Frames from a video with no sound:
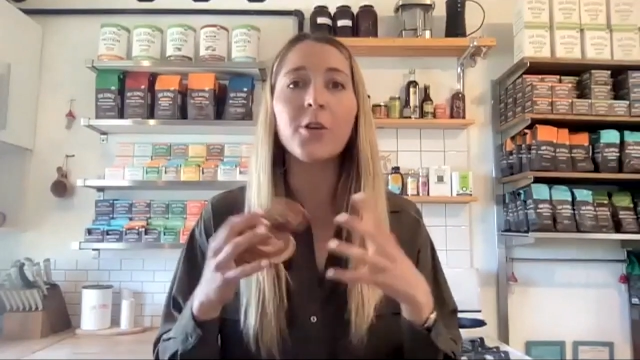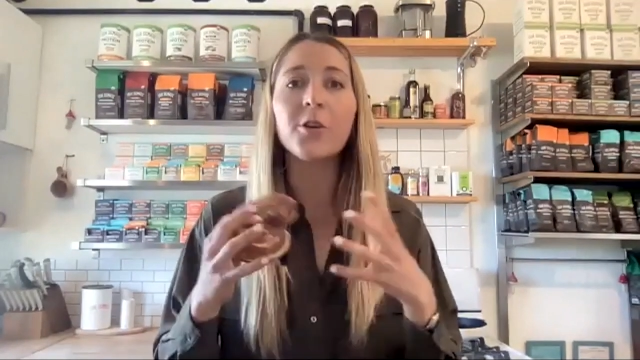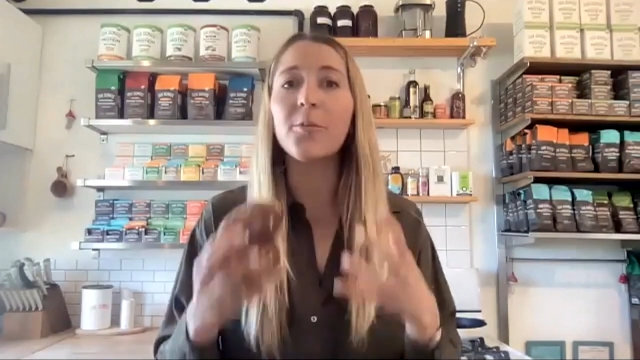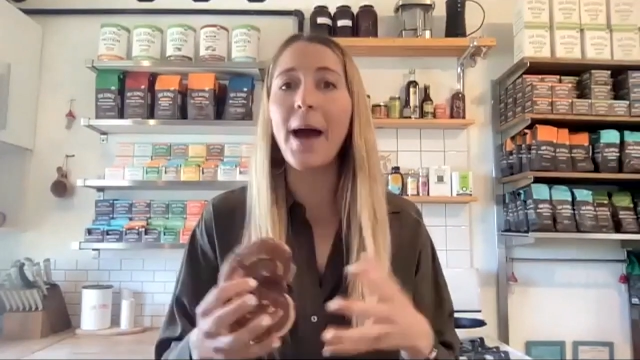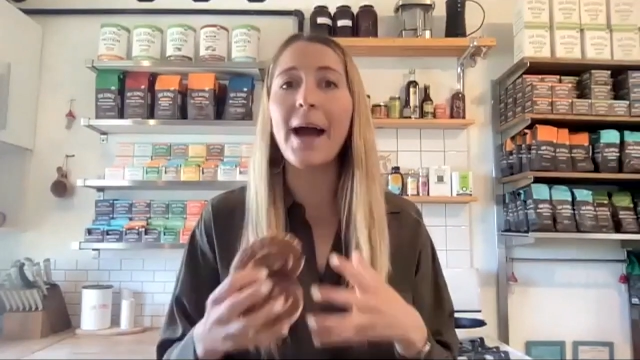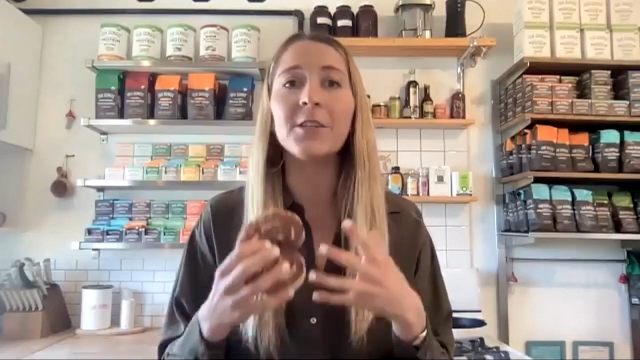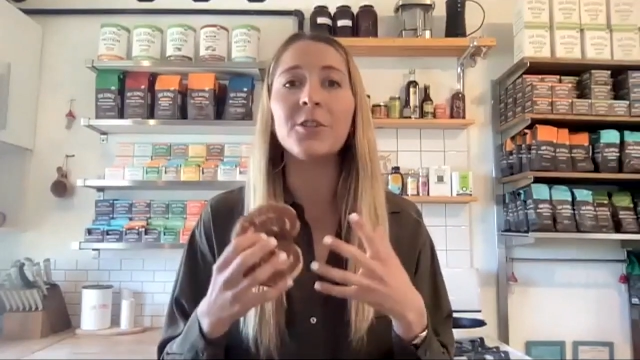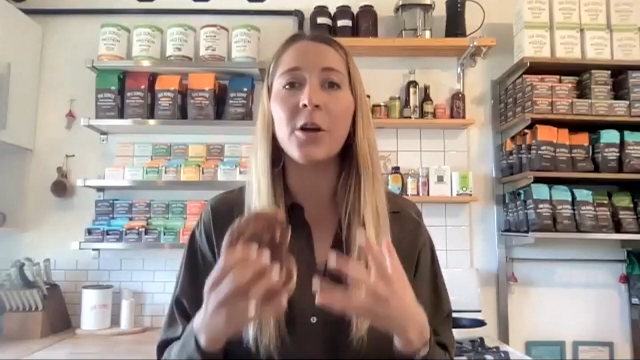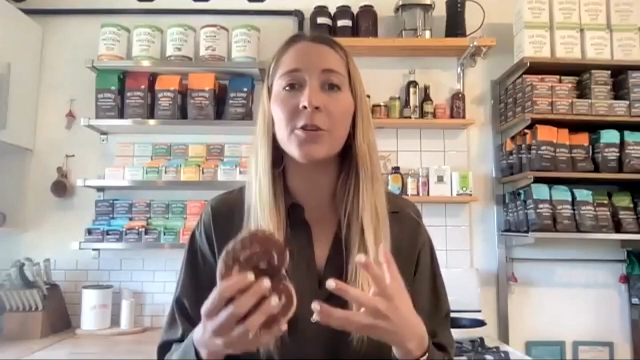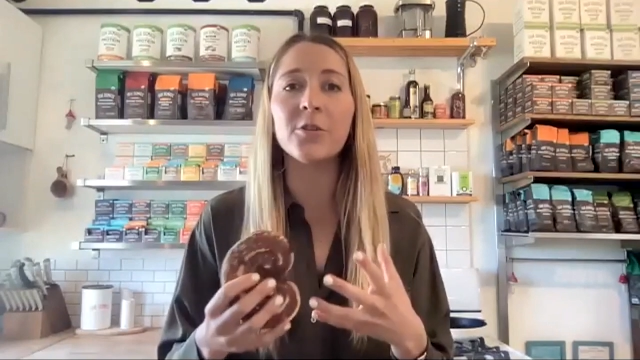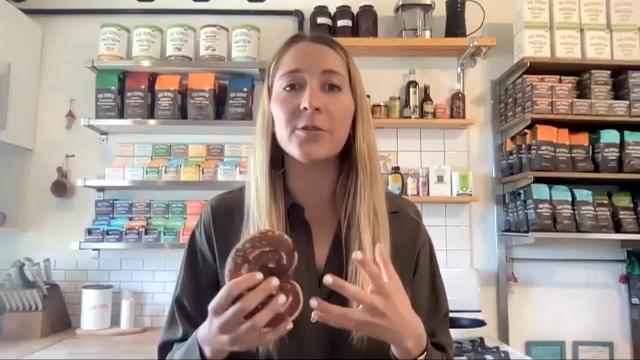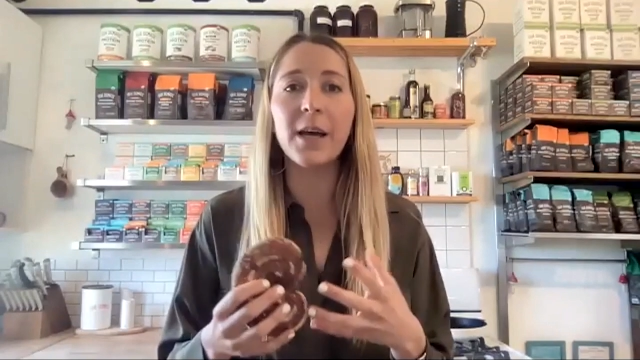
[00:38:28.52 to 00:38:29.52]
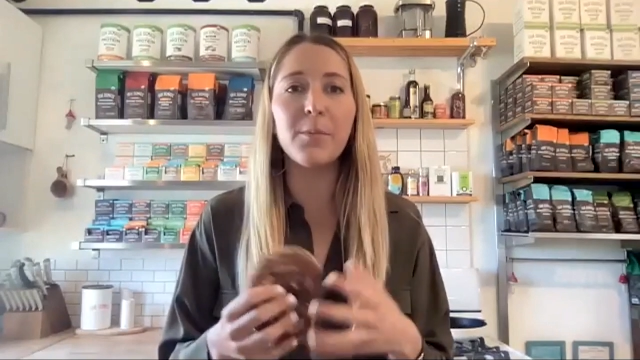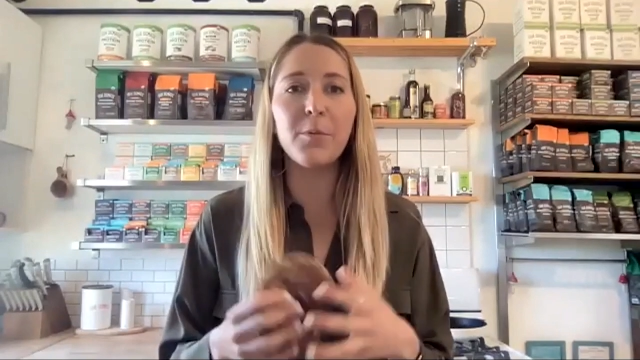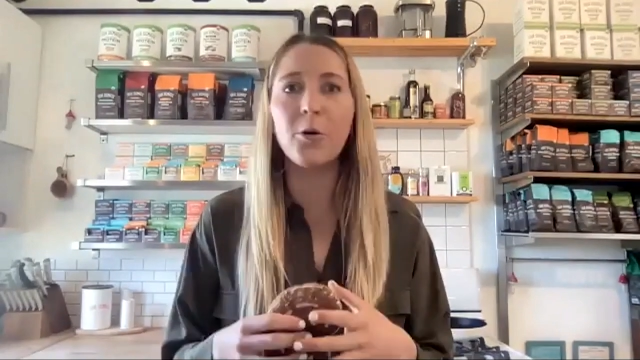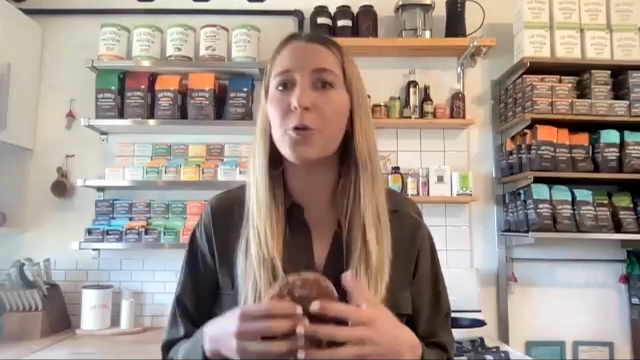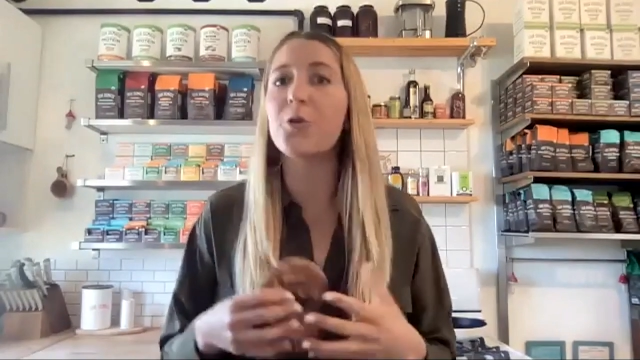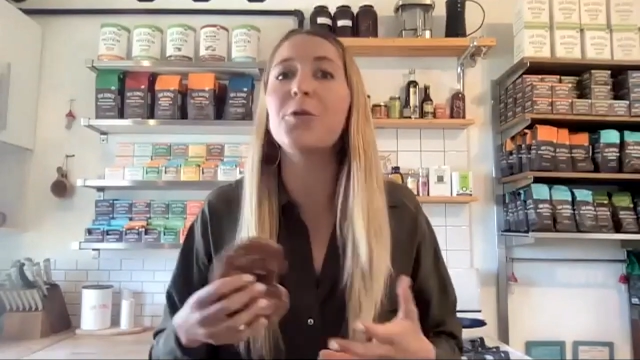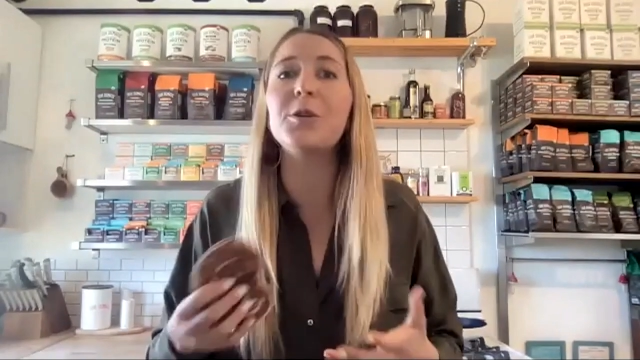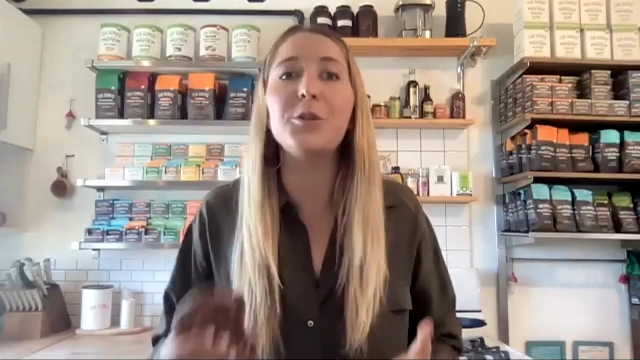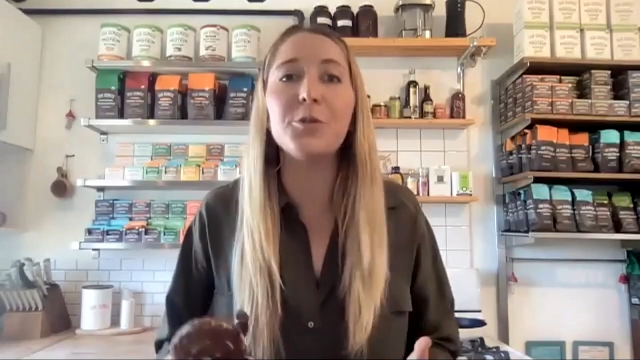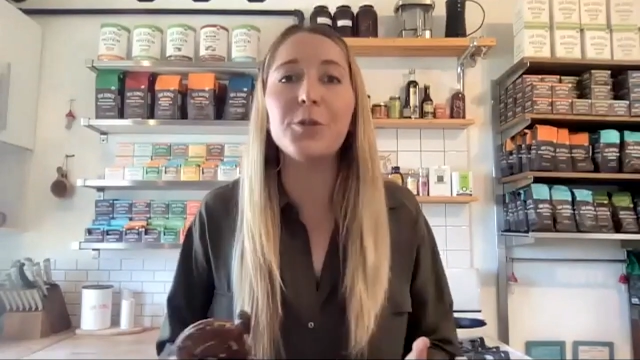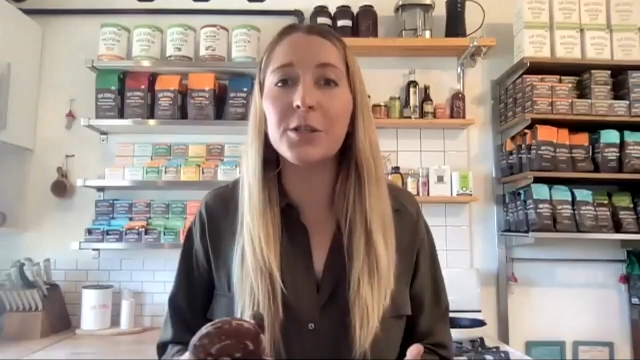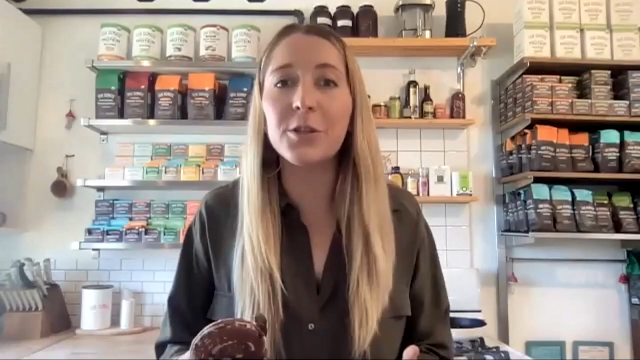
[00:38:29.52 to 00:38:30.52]
your package, on your label, or you can
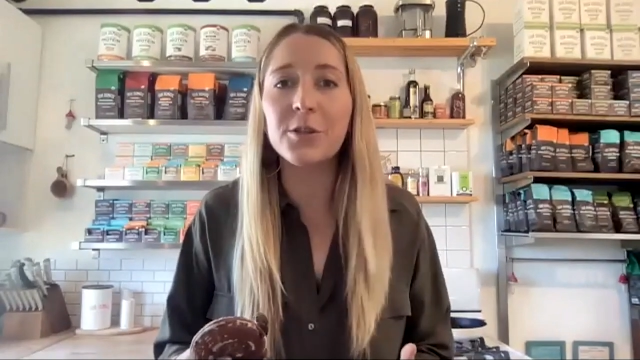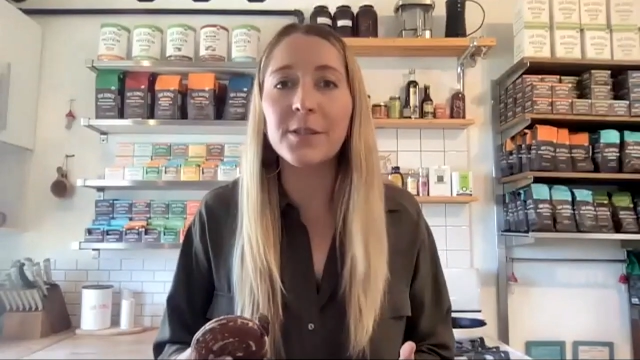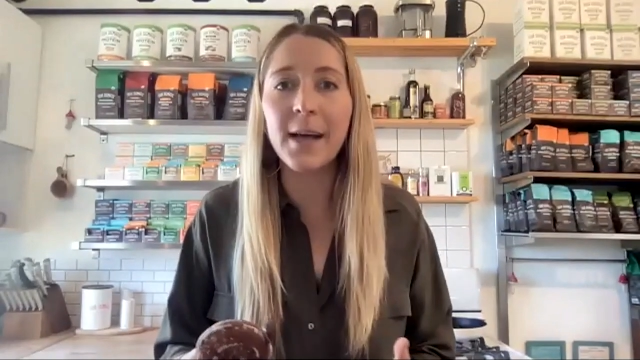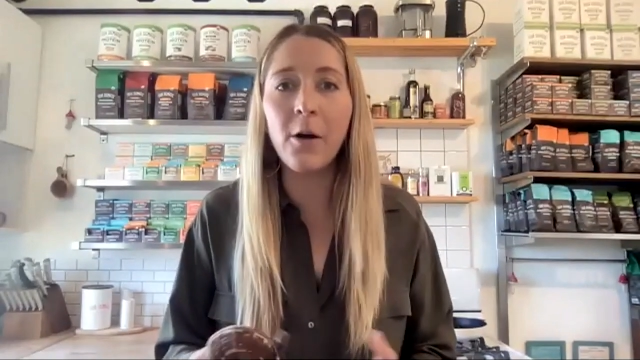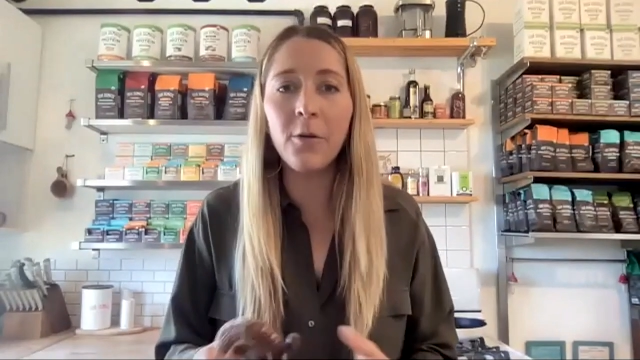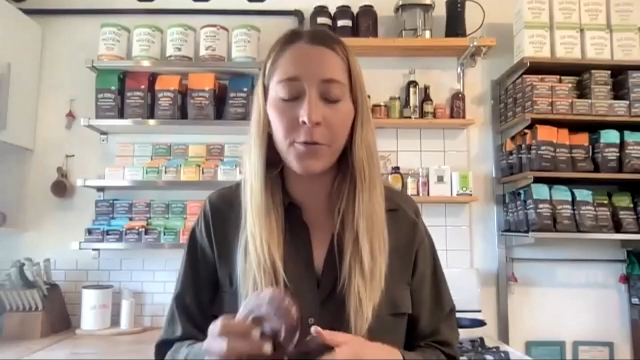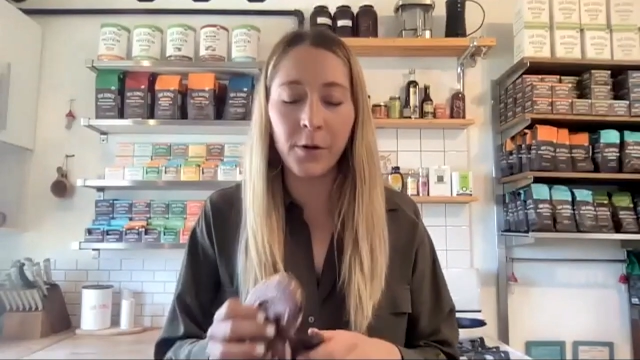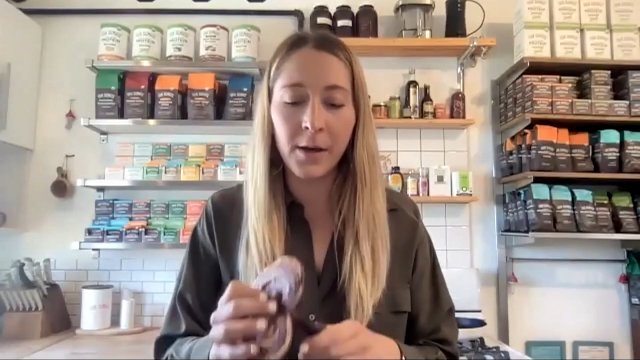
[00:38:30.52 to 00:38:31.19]
do this yourself.